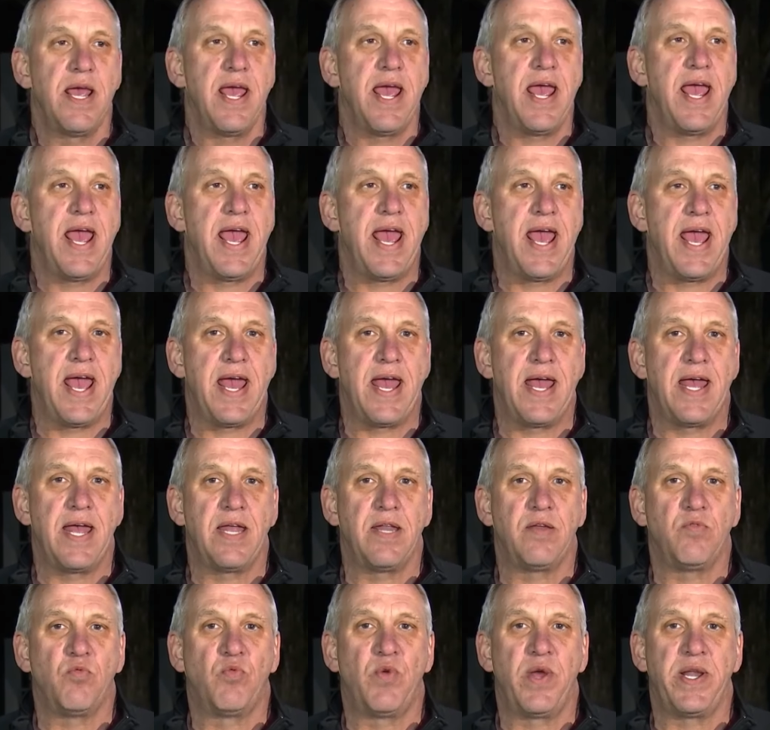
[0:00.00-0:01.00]

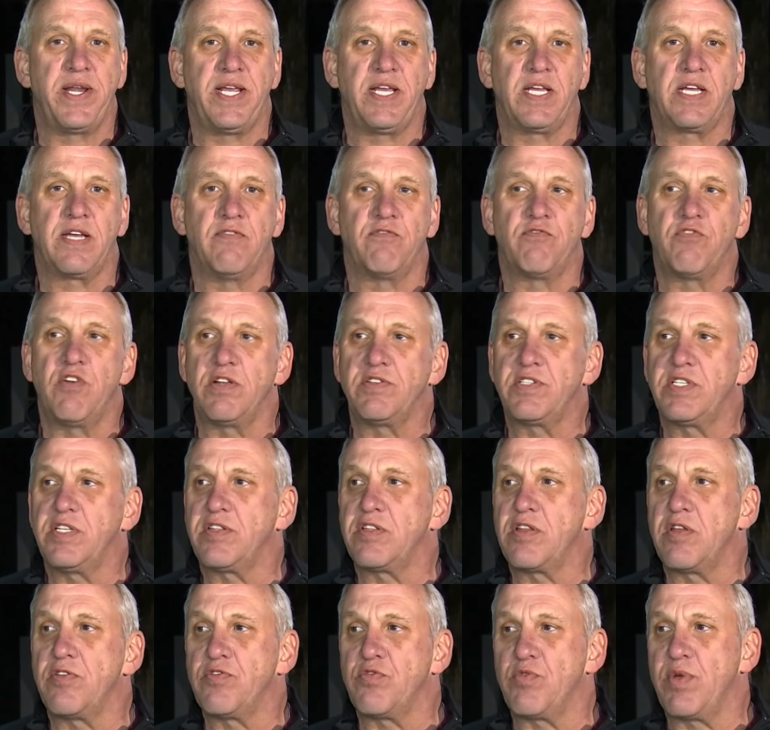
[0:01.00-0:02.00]
And when he confronted
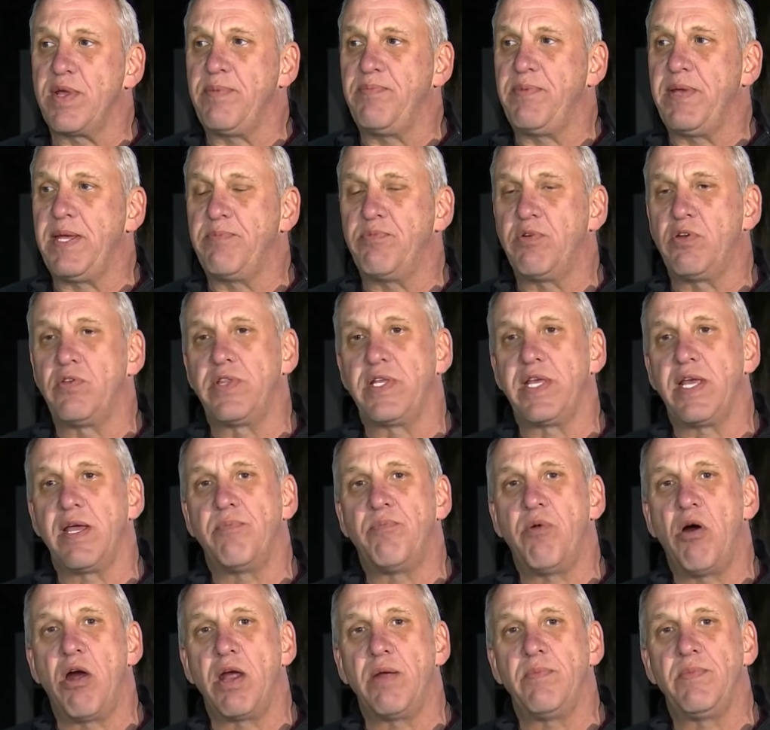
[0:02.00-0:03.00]
the three people in the
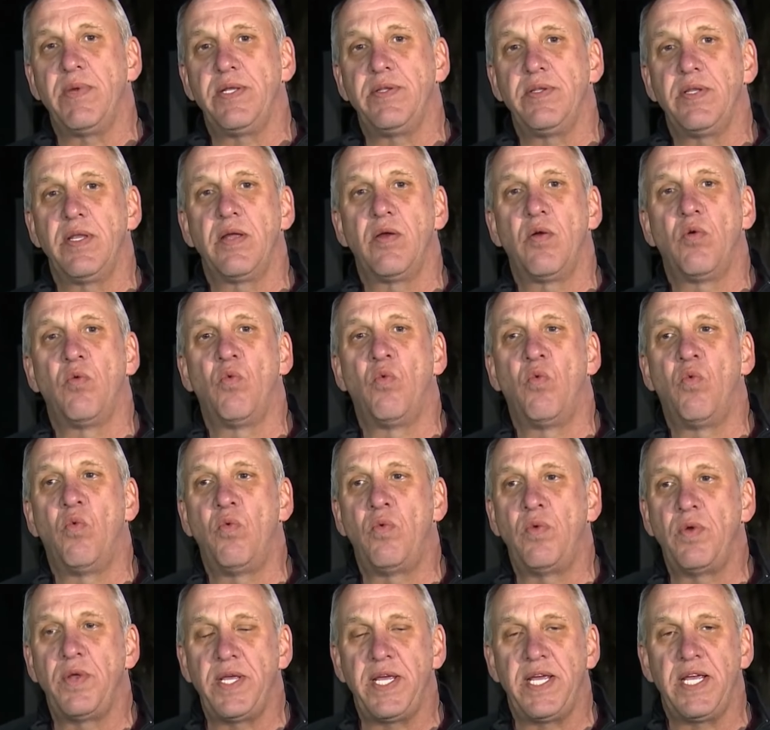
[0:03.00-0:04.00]
apartment,
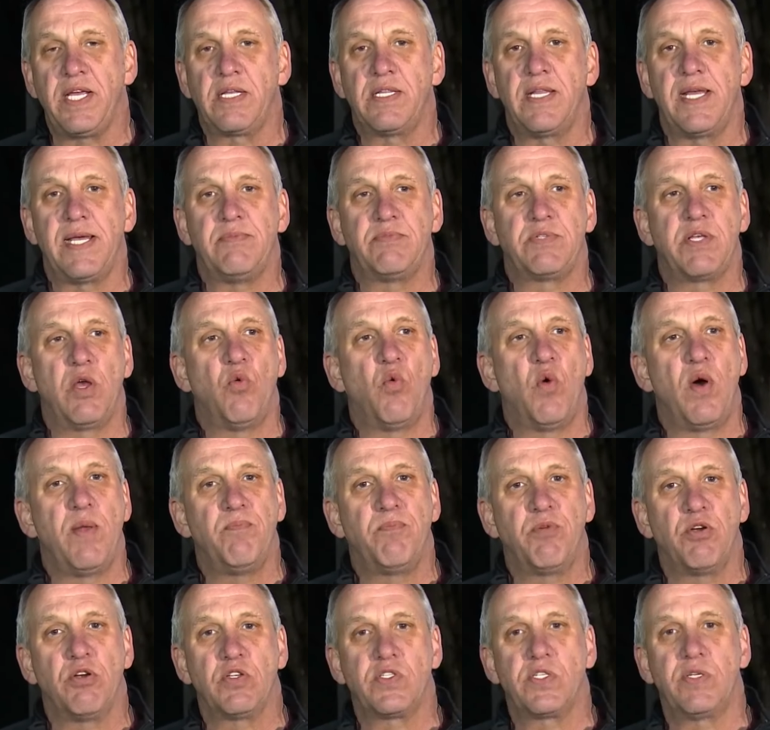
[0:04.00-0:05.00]
he claims that one
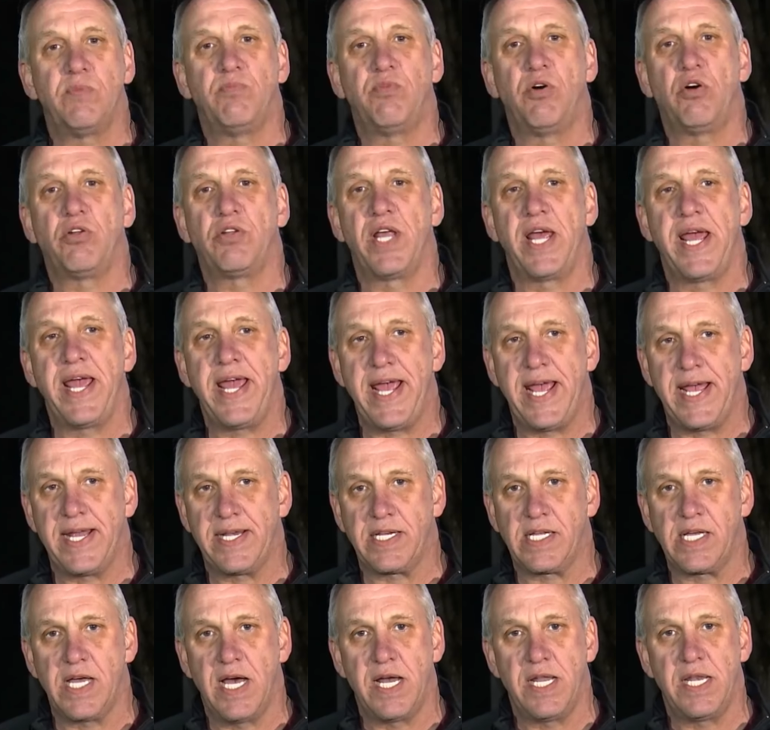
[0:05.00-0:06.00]
person pulled a
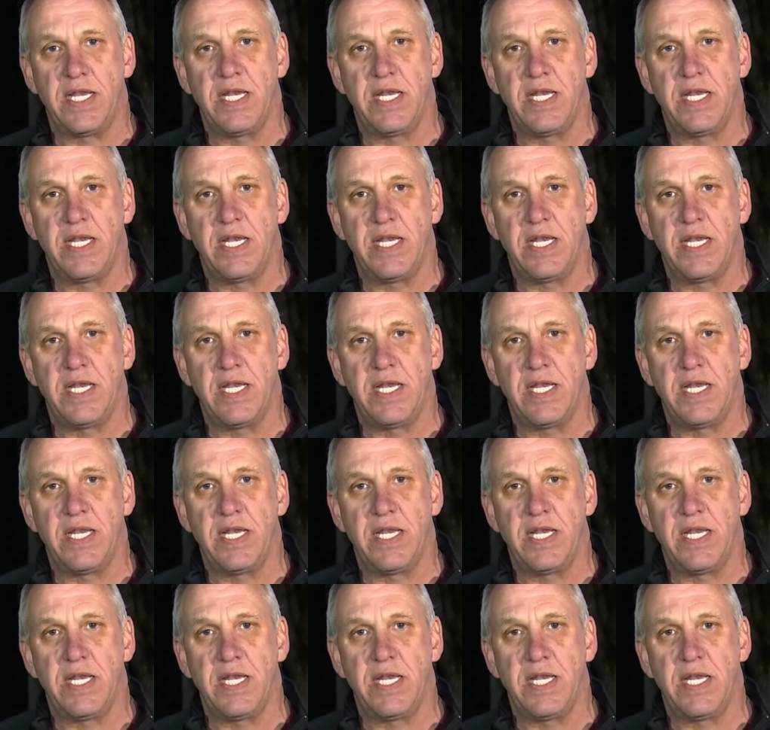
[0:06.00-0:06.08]
handgun.